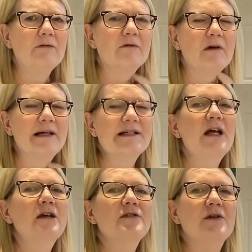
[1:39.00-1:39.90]
Right,
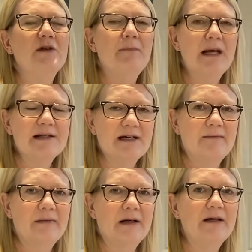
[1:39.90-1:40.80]
so your mixed
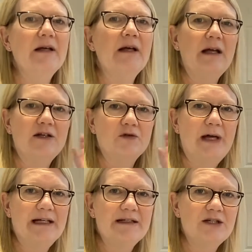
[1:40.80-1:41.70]
number is your
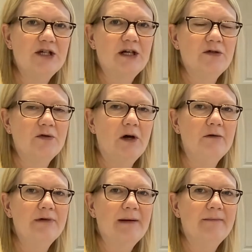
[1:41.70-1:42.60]
integer, your
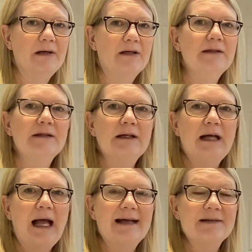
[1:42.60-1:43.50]
whole number,
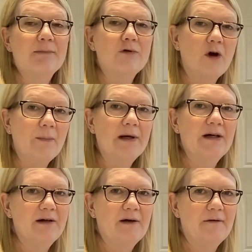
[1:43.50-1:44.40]
and a
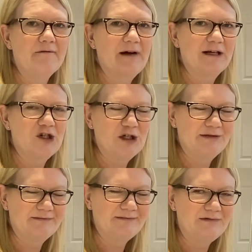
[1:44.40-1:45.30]
proper
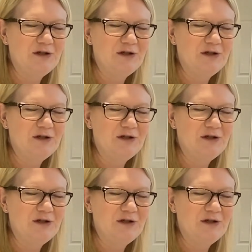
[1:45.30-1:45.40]
fraction.